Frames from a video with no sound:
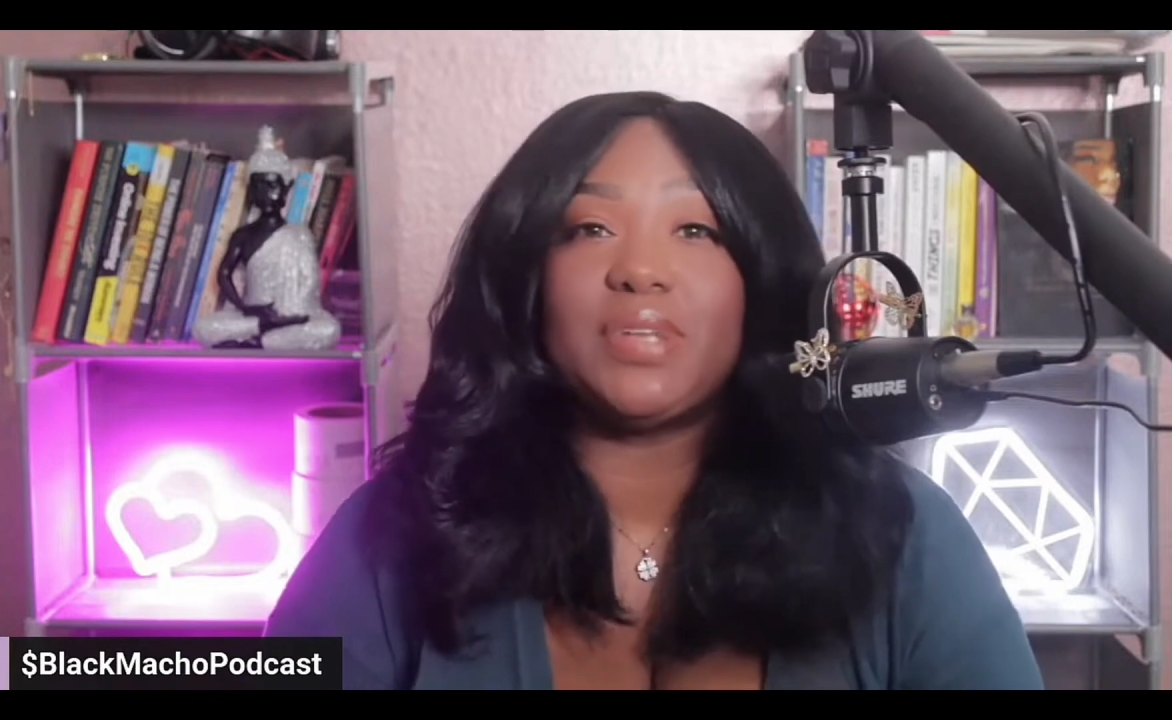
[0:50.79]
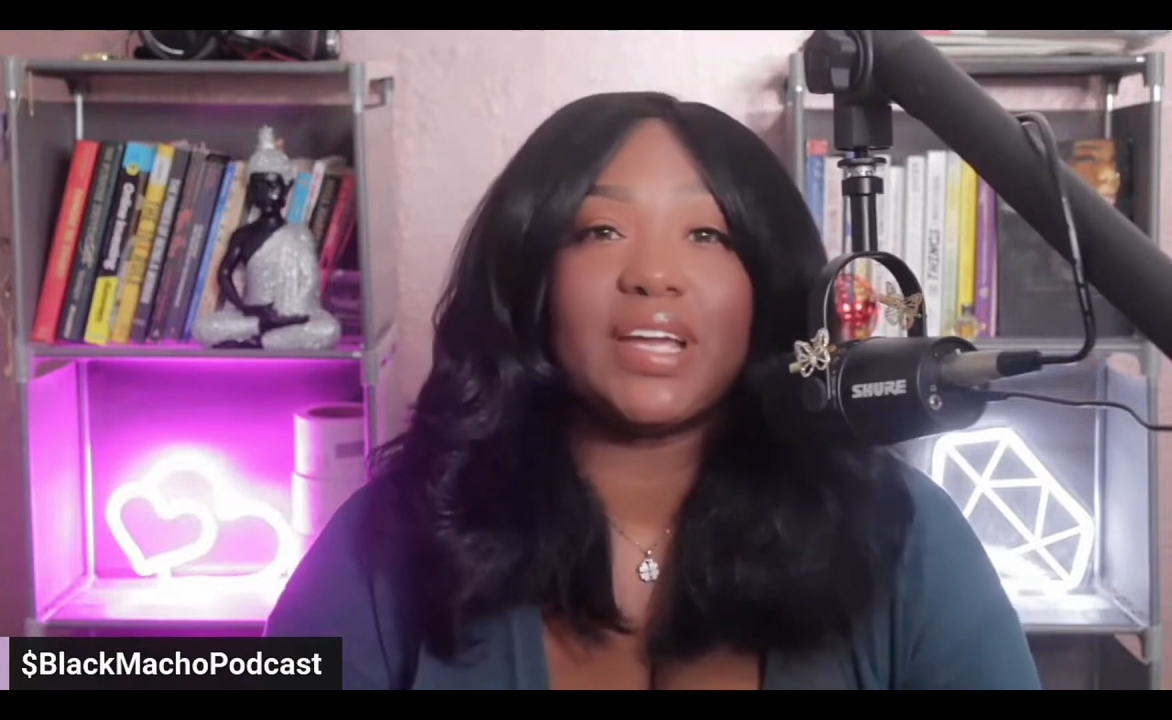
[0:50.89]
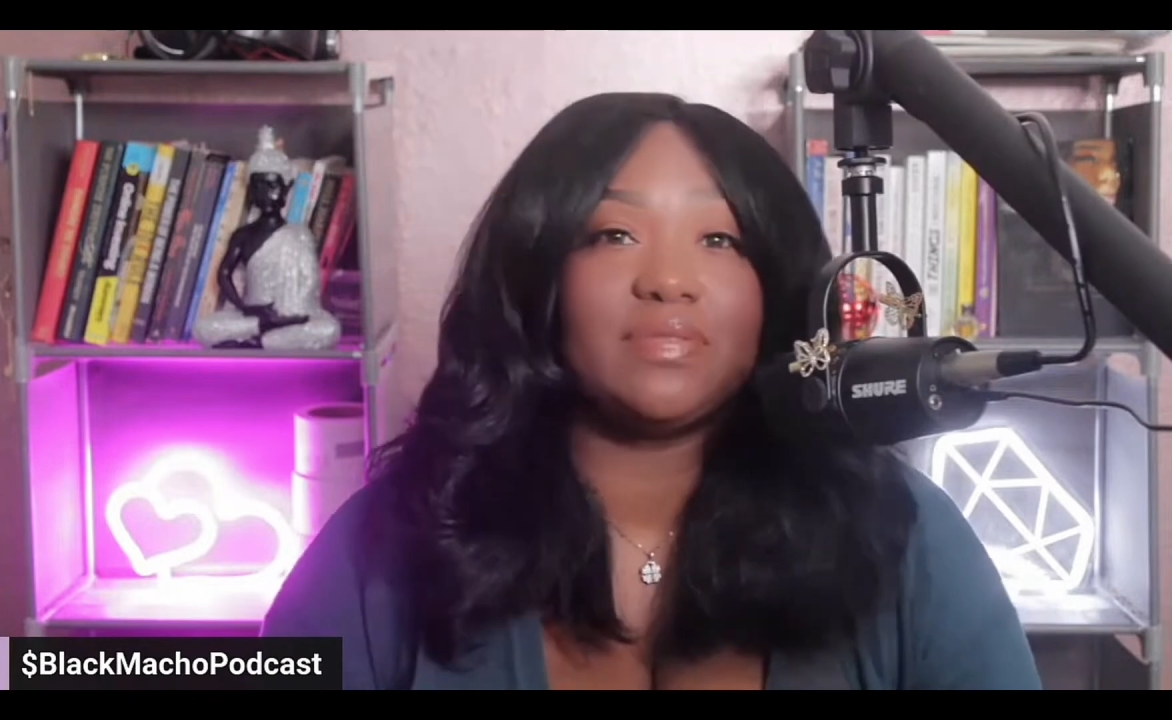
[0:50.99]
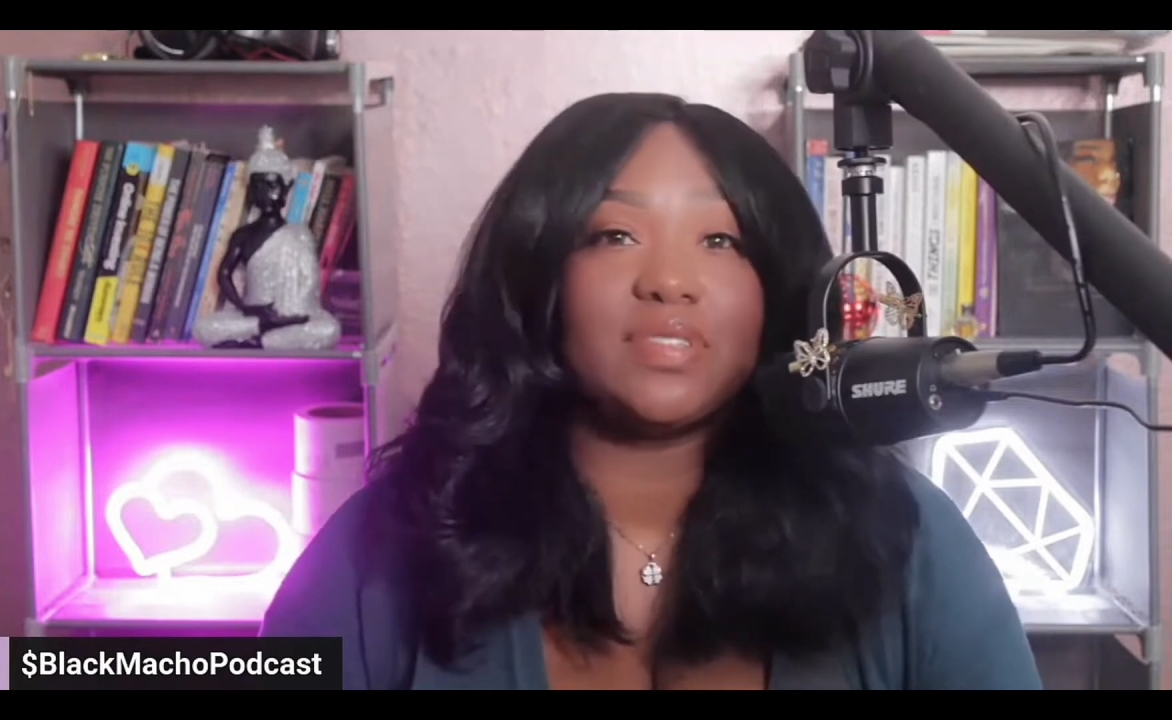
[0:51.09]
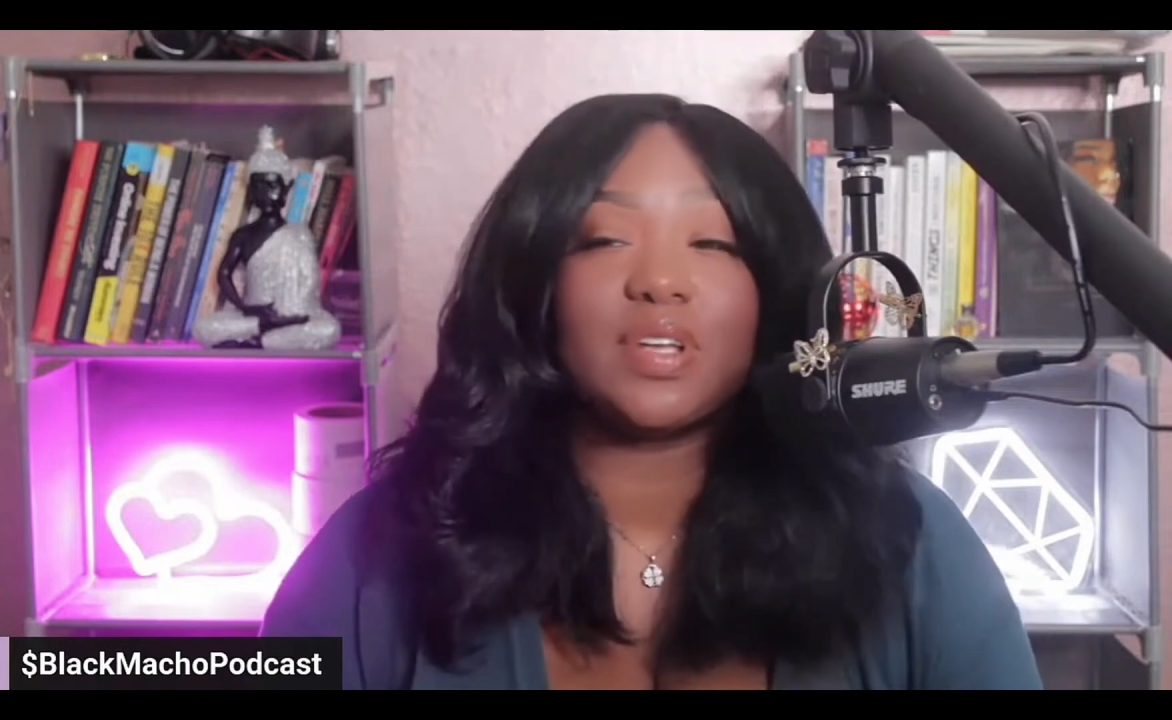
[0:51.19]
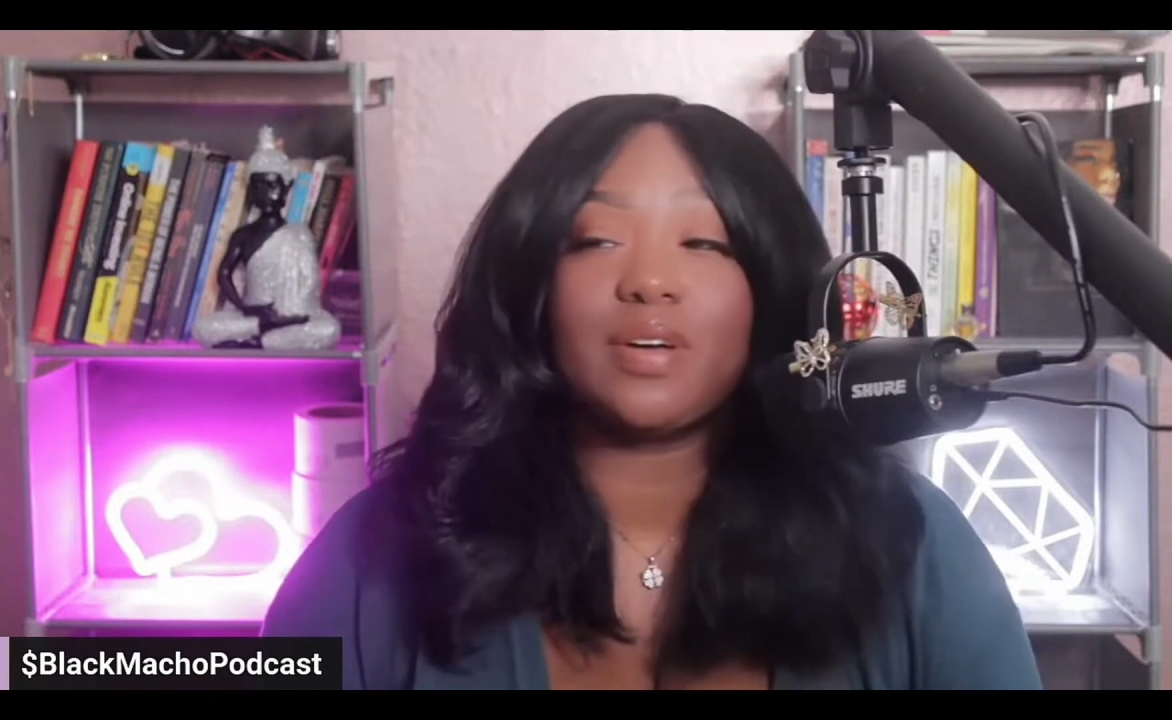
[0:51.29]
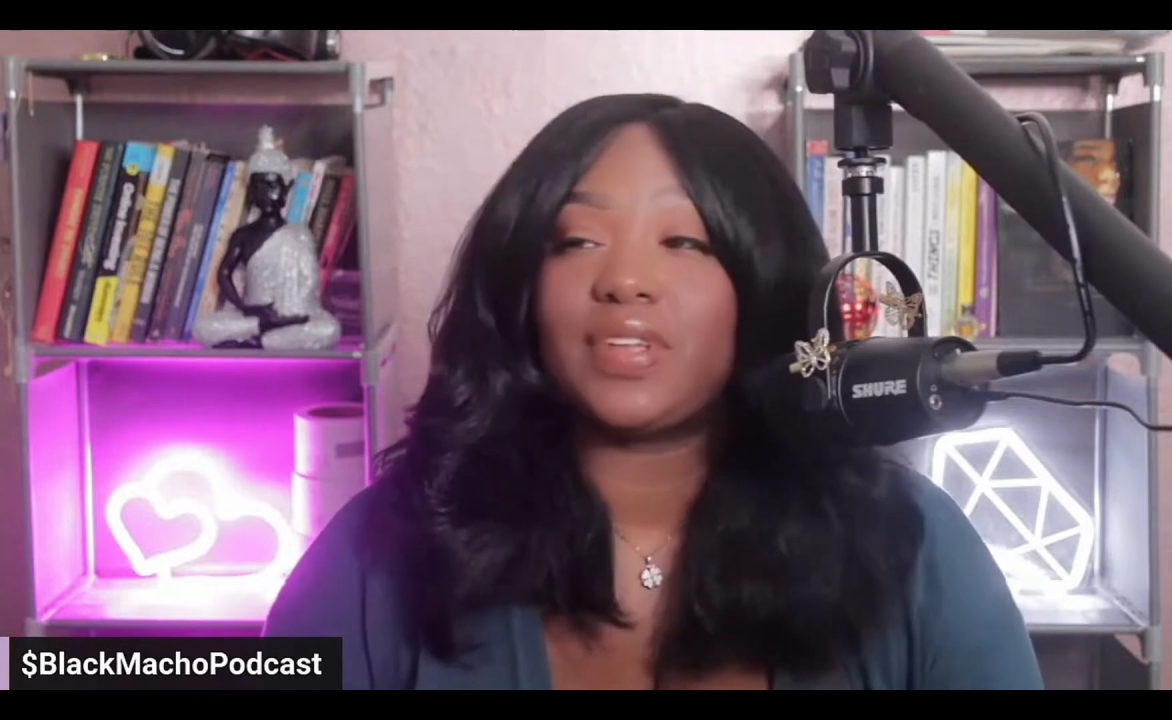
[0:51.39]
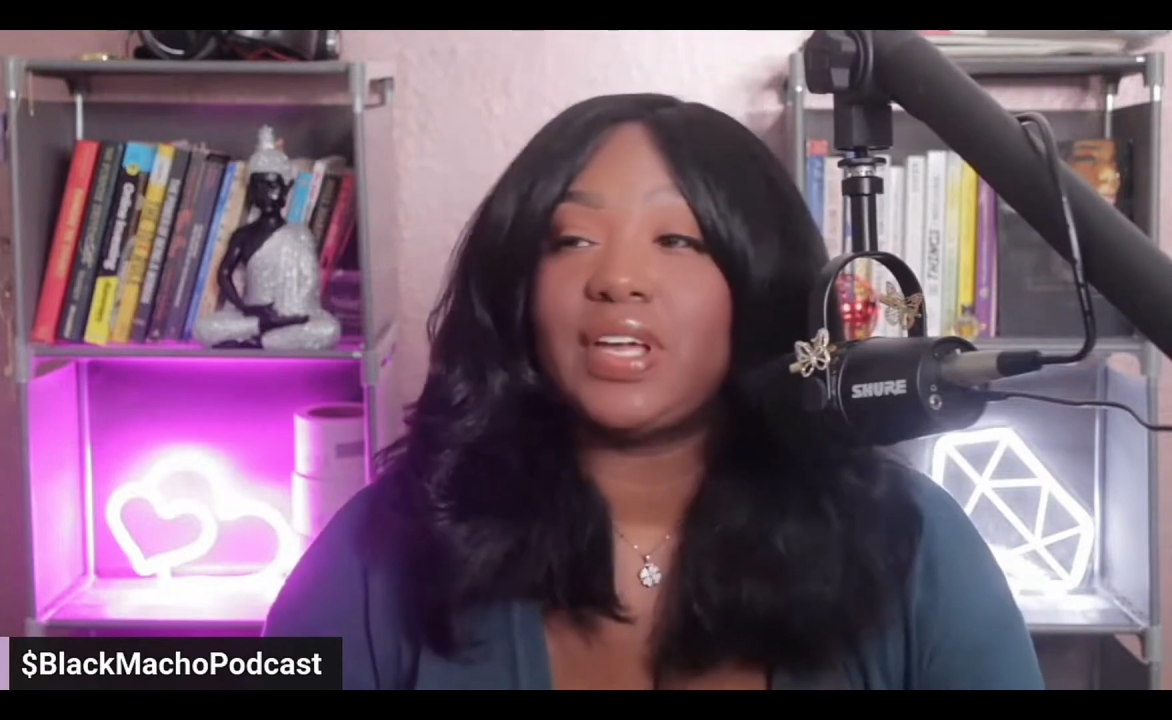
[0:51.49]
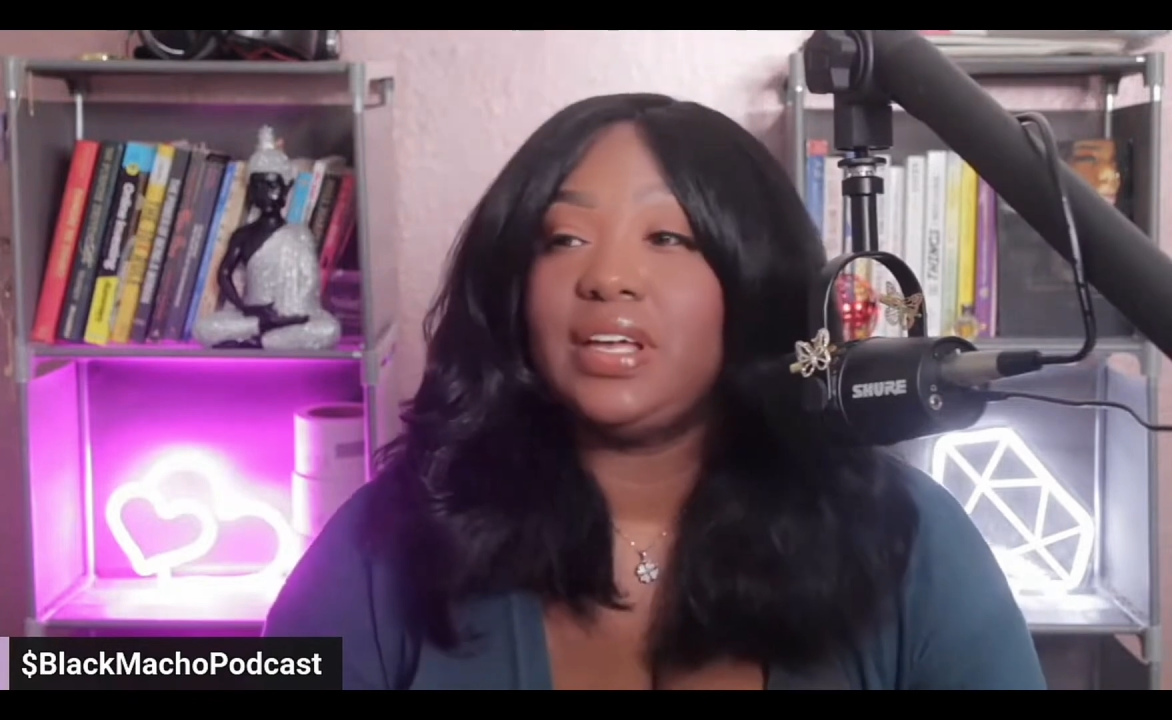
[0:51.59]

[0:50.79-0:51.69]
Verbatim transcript: negative stuff